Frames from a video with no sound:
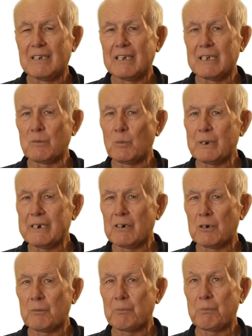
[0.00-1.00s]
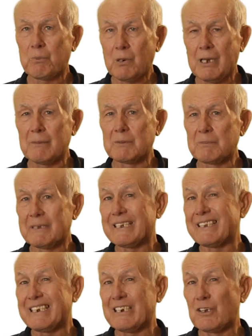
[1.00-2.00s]
and we are
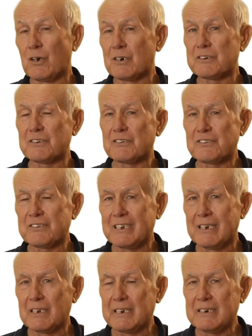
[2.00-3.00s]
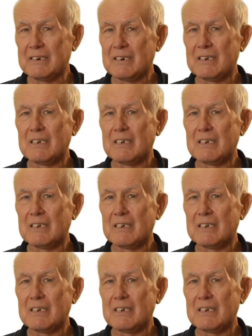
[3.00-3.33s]
probably the largest selling